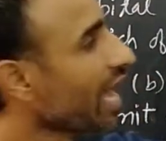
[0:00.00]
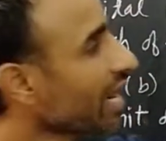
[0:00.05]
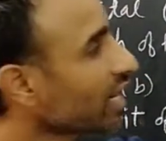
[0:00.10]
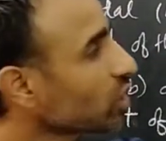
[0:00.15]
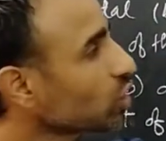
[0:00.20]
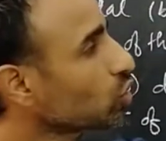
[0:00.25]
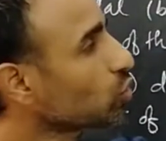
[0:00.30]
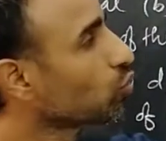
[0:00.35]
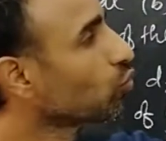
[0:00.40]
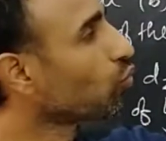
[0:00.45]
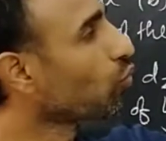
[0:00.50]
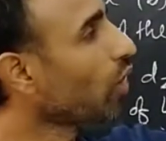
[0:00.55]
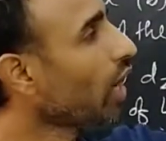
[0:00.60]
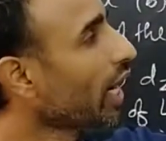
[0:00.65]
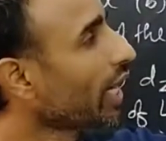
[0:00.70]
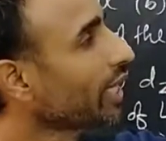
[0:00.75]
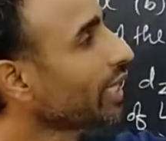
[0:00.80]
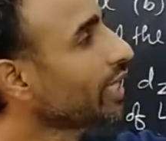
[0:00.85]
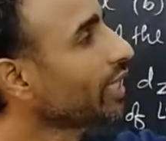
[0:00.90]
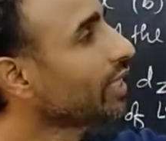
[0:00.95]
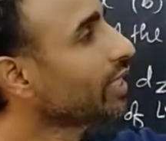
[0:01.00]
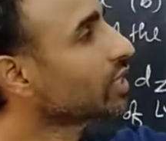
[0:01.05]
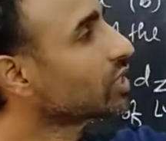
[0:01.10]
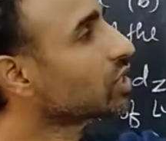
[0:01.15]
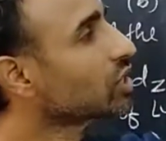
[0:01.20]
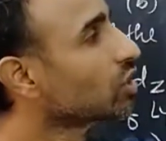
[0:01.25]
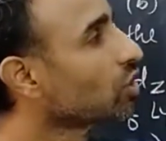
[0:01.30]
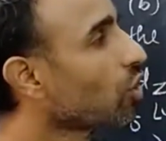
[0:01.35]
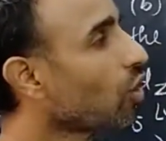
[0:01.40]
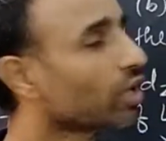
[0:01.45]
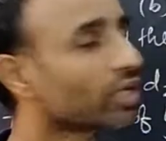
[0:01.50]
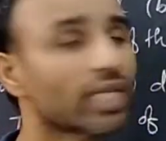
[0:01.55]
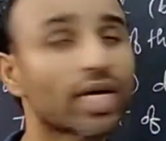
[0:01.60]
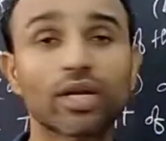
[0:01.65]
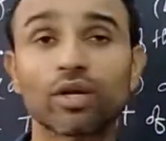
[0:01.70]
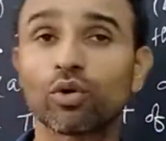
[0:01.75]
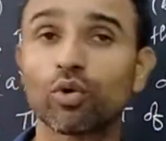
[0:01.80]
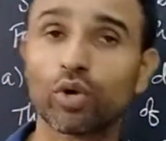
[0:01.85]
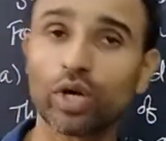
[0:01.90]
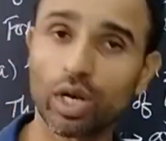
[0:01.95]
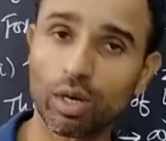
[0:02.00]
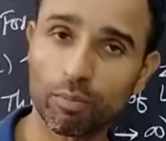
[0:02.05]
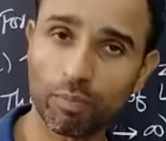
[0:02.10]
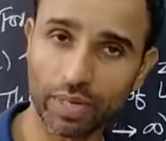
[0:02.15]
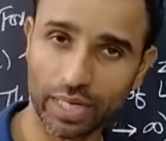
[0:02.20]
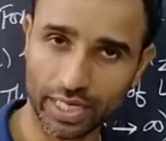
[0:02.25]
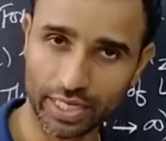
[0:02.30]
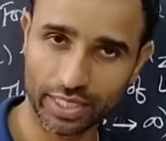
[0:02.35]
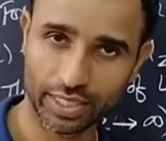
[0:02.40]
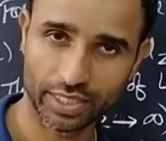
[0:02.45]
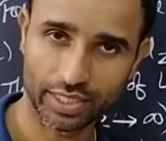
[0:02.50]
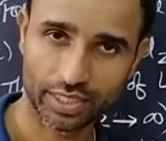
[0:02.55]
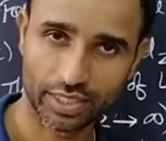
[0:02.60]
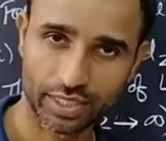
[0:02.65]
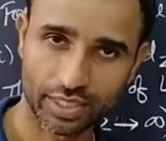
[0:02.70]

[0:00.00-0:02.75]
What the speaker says: XY is not the nodal plane?